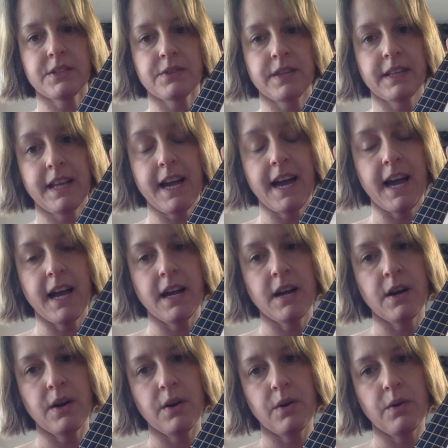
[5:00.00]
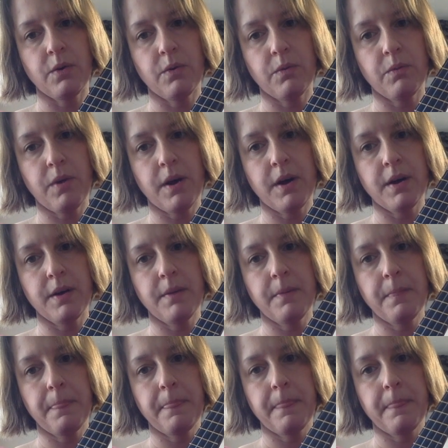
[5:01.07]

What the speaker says: string, the A. 1,